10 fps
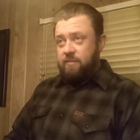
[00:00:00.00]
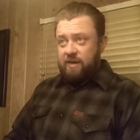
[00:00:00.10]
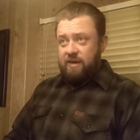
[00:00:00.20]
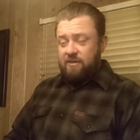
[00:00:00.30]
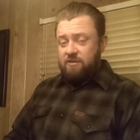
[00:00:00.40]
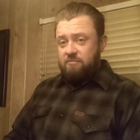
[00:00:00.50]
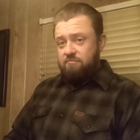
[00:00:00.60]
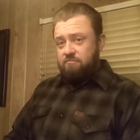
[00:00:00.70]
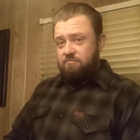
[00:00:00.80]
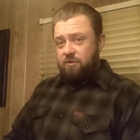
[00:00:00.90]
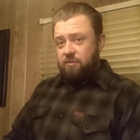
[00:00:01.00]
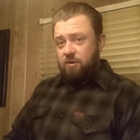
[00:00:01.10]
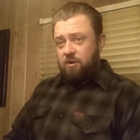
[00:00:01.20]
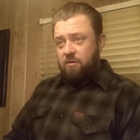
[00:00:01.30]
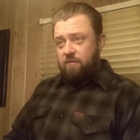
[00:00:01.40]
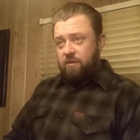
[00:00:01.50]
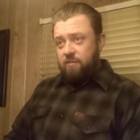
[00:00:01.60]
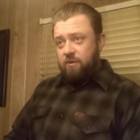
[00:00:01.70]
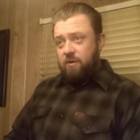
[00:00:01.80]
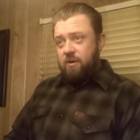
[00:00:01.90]
I guess you would call it a
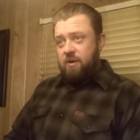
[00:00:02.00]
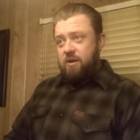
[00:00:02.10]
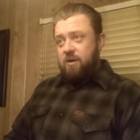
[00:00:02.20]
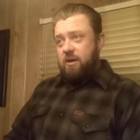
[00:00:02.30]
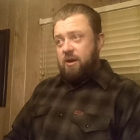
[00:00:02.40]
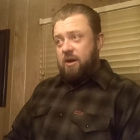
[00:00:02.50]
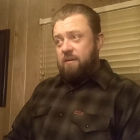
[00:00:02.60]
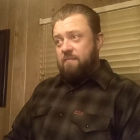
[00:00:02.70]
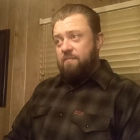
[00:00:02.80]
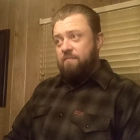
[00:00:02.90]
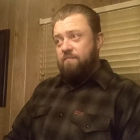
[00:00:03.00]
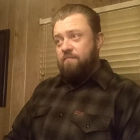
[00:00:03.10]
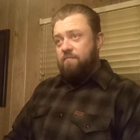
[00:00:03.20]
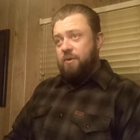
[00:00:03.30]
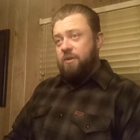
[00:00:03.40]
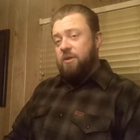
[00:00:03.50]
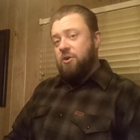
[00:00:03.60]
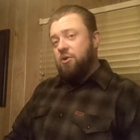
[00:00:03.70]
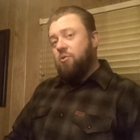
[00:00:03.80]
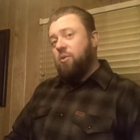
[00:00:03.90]
flipper. Um, but the
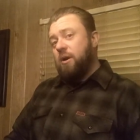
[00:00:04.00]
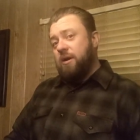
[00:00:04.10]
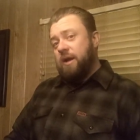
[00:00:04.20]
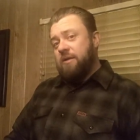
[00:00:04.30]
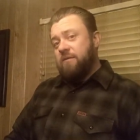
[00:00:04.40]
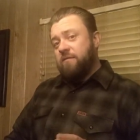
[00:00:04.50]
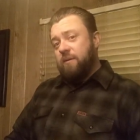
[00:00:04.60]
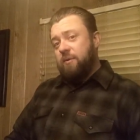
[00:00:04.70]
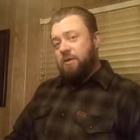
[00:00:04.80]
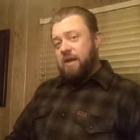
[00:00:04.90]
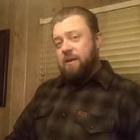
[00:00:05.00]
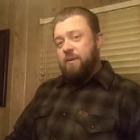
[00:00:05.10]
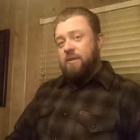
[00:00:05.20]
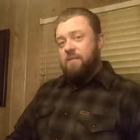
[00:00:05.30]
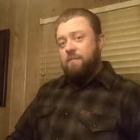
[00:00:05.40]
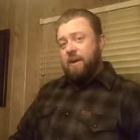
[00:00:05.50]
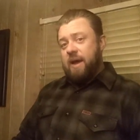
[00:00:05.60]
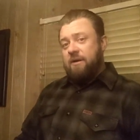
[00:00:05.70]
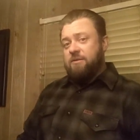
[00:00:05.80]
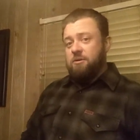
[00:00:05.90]
new one has a flipper tab on the
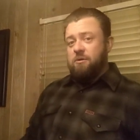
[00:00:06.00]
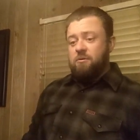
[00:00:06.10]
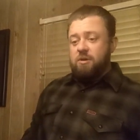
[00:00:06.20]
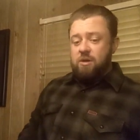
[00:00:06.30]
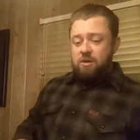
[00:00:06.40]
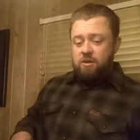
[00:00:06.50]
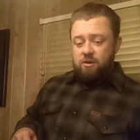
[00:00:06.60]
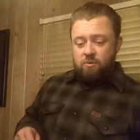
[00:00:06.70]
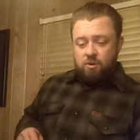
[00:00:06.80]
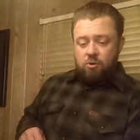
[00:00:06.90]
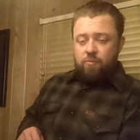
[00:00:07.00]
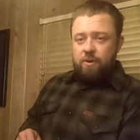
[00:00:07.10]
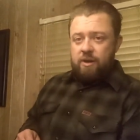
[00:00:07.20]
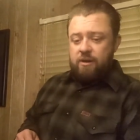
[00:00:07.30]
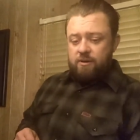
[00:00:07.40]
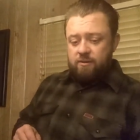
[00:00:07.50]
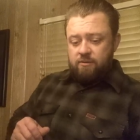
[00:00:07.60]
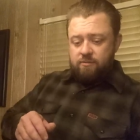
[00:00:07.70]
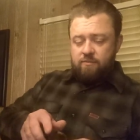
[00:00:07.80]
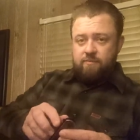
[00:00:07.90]
back. So you would open it
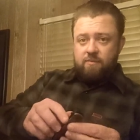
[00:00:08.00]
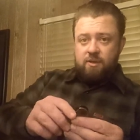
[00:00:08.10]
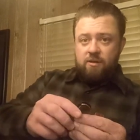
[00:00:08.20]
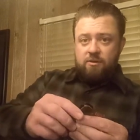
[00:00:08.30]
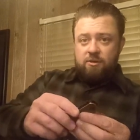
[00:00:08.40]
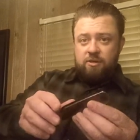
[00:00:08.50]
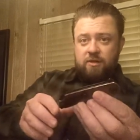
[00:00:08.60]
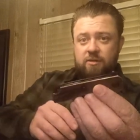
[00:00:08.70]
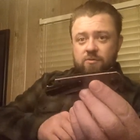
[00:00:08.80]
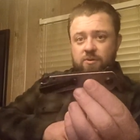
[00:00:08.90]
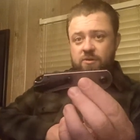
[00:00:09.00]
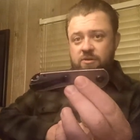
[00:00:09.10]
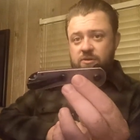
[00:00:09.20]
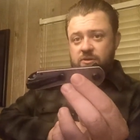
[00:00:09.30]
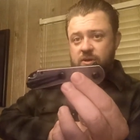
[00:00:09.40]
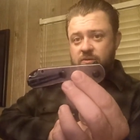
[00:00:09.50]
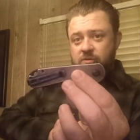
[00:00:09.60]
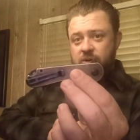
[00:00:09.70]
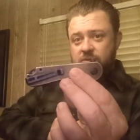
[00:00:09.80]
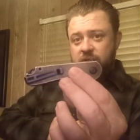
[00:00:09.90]
just like this one. This is I was
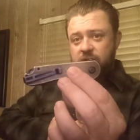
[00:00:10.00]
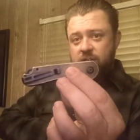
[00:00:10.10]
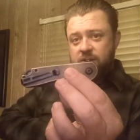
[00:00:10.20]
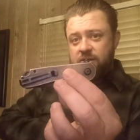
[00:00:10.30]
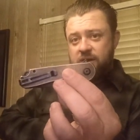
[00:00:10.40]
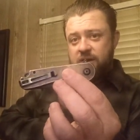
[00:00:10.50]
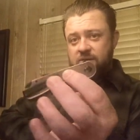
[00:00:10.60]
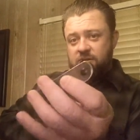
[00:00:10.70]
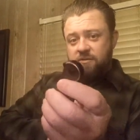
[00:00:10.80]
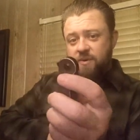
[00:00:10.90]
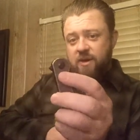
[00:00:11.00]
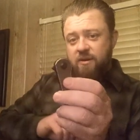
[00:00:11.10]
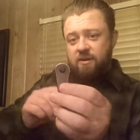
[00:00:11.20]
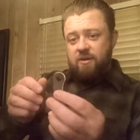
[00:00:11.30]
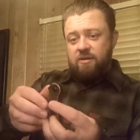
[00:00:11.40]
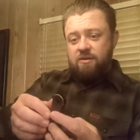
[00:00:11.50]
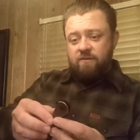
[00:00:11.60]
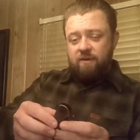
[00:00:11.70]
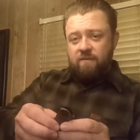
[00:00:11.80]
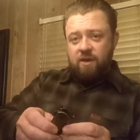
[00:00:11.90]
what I was carrying today. This is my
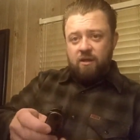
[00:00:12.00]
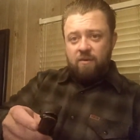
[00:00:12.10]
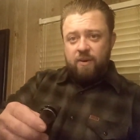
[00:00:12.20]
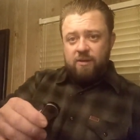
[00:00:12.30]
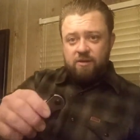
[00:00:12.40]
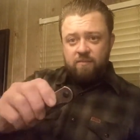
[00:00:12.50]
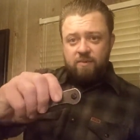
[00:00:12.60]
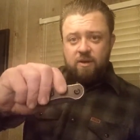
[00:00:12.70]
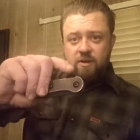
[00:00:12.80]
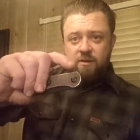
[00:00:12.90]
Civivi Elementum.